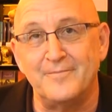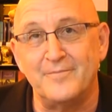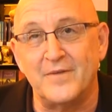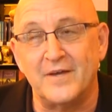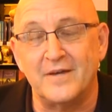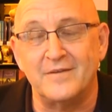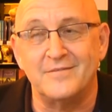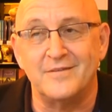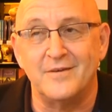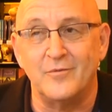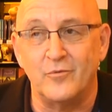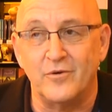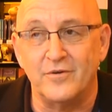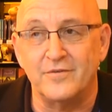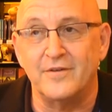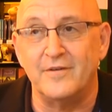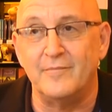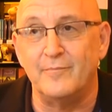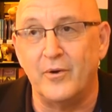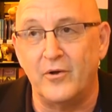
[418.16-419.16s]
Like I said,
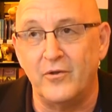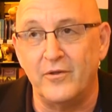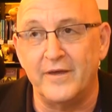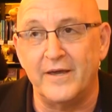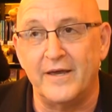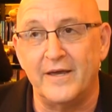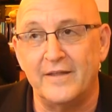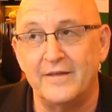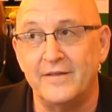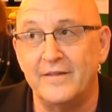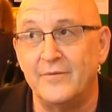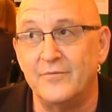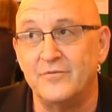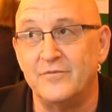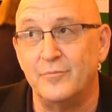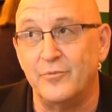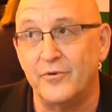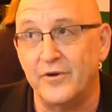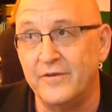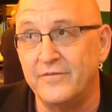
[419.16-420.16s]
worked in a bowling alley. That was
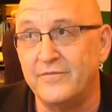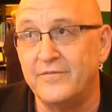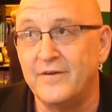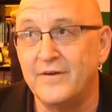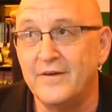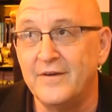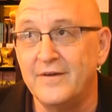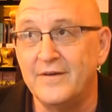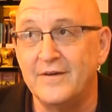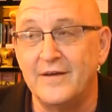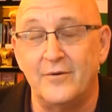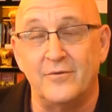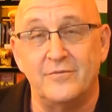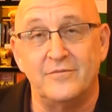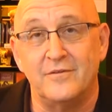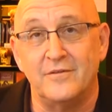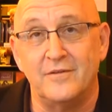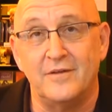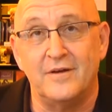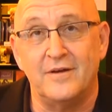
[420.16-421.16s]
great. I was
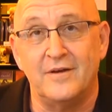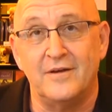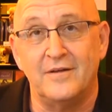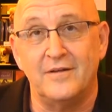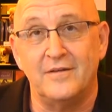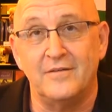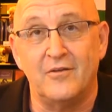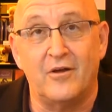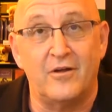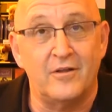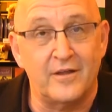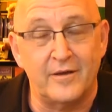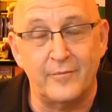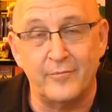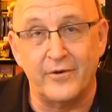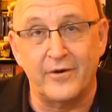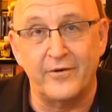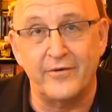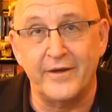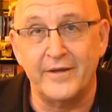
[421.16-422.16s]
a law
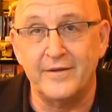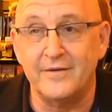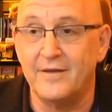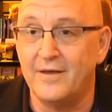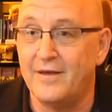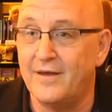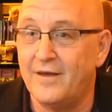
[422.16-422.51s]
librarian.